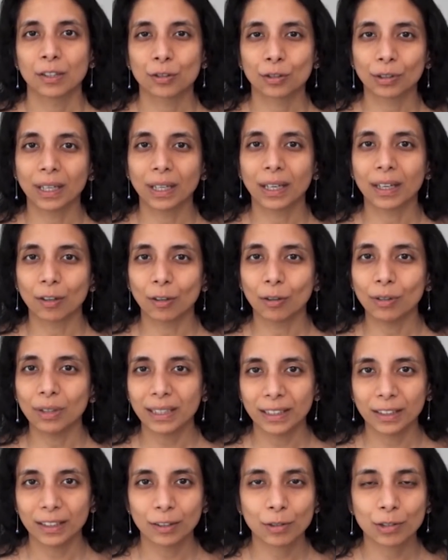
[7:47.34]
So they're
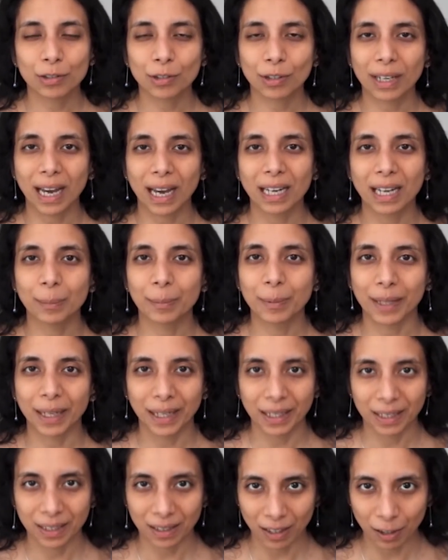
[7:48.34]
only used to
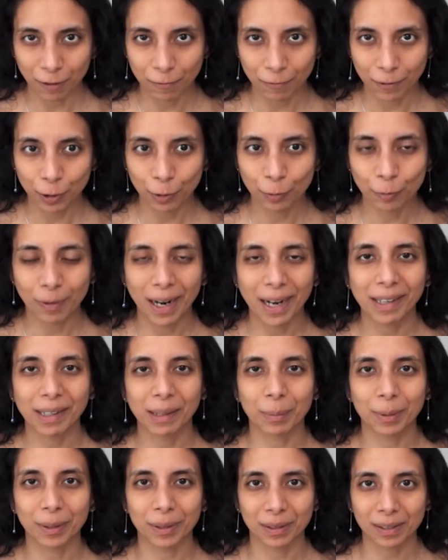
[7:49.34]
calibrate a few
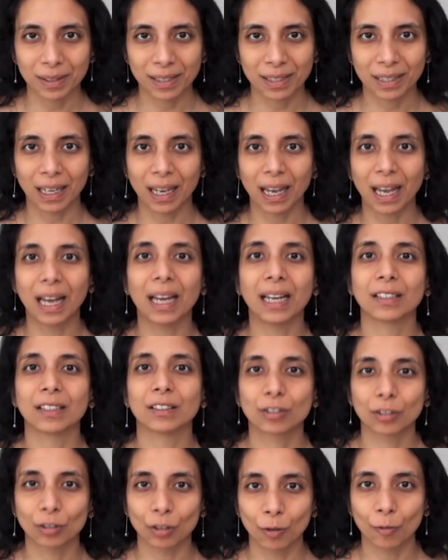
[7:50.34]
variables.
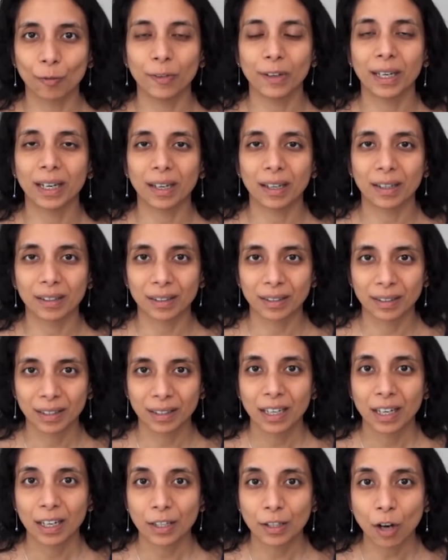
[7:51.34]
And so we are
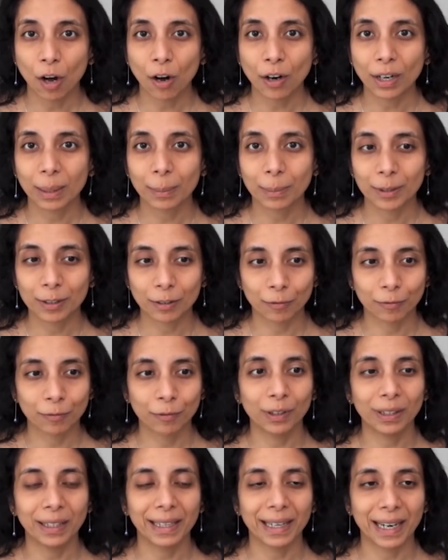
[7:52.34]
not able to
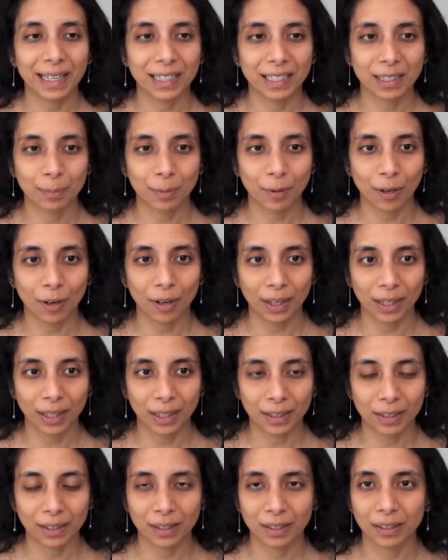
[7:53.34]
fully
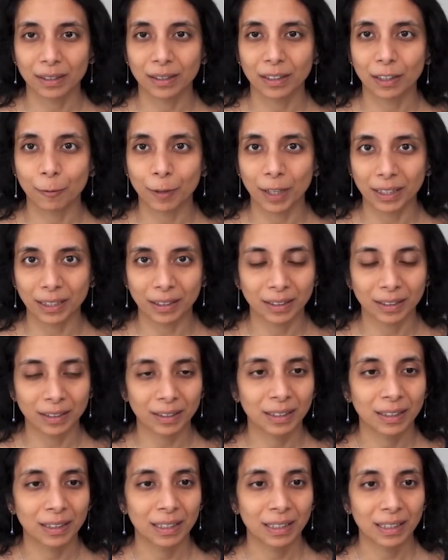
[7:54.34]
exploit the
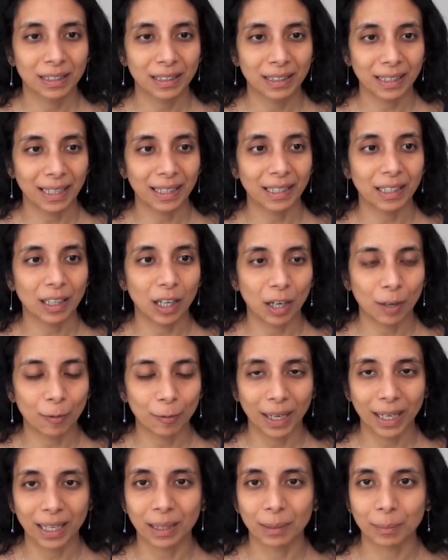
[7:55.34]
weather data
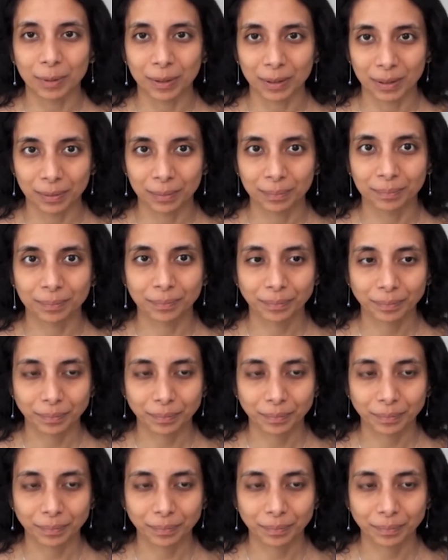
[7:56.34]
available.